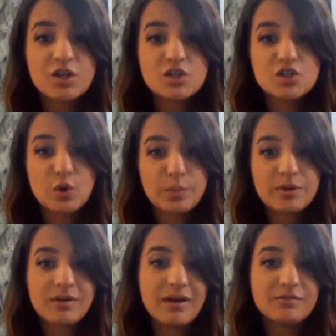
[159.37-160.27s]
soap
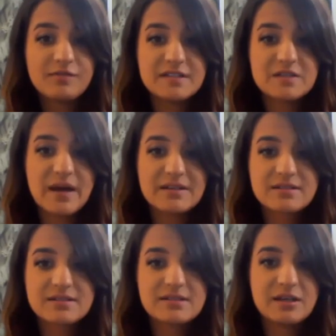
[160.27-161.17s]
and face
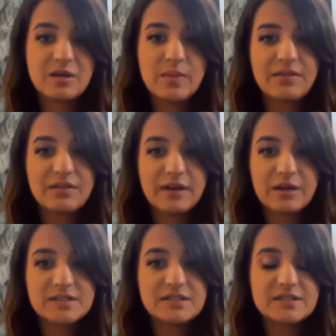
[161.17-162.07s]
masks to combat the
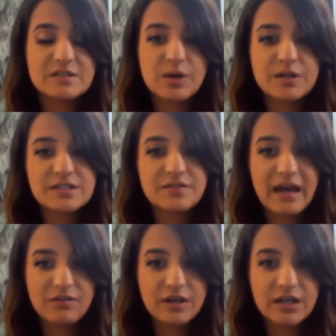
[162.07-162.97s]
viruses in parts of
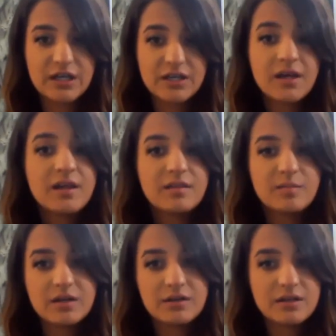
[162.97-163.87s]
Africa, the
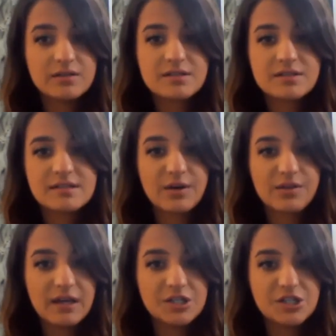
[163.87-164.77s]
Middle East, South
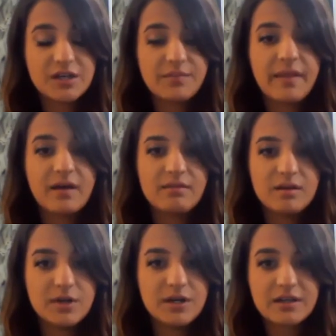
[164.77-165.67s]
Asia, and the
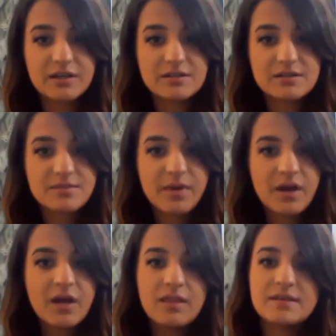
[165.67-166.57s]
Americas.
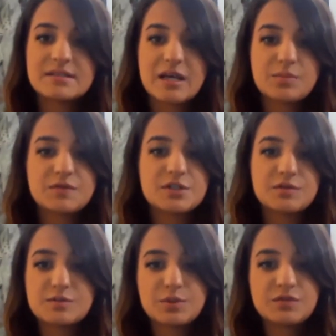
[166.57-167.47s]
This type of
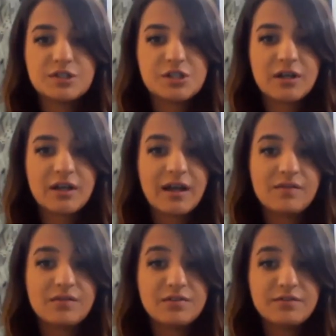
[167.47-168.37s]
service provision can
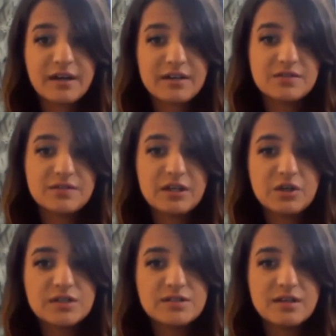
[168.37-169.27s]
have the effect of
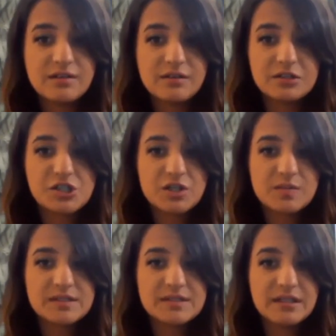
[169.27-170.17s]
increasing the
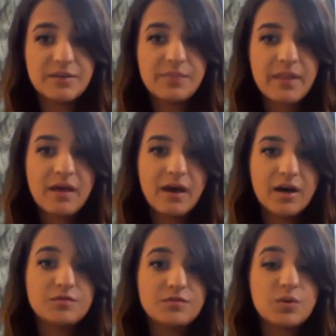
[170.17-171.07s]
legitimacy
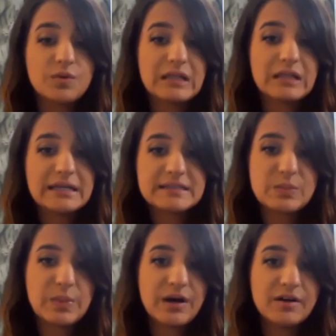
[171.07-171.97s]
of or reliance
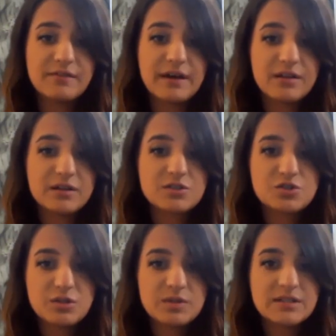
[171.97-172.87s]
upon violent
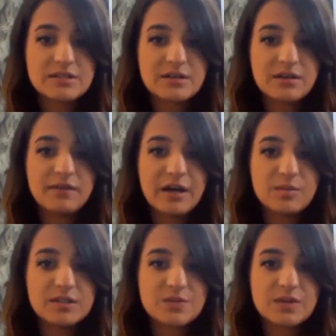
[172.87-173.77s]
extremists in
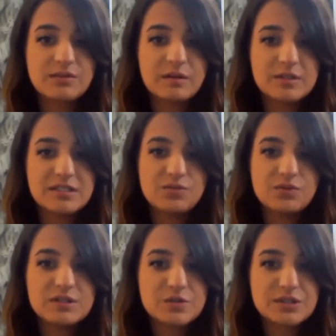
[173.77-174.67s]
environments with limited
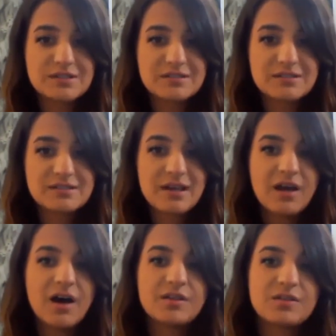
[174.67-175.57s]
resources,
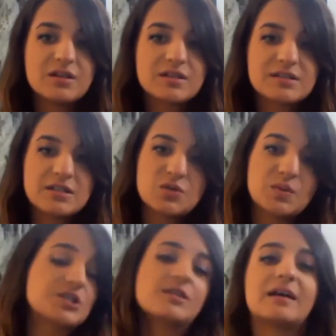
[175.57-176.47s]
although the extent to
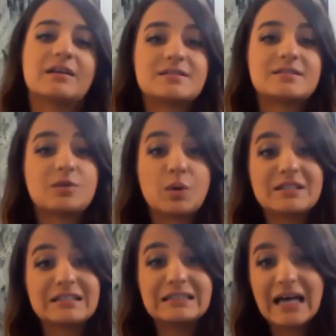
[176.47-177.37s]
which that is going
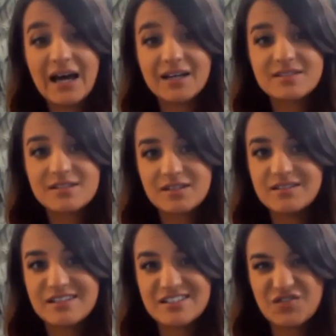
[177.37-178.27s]
to last
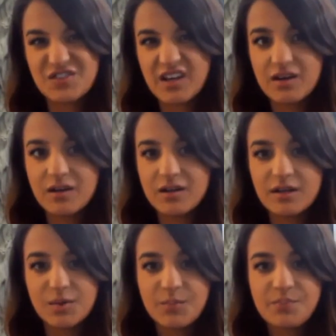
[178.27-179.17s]
is as of yet
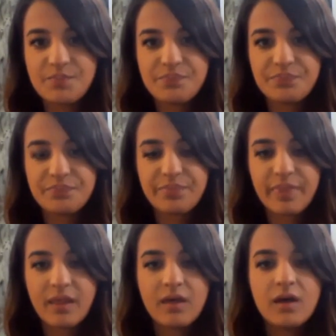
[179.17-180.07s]
unclear.
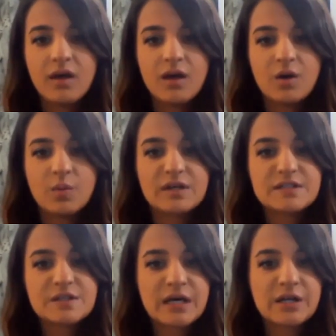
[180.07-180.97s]
We
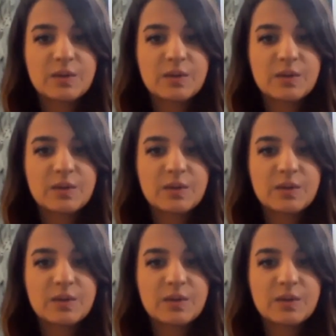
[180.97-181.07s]
also had a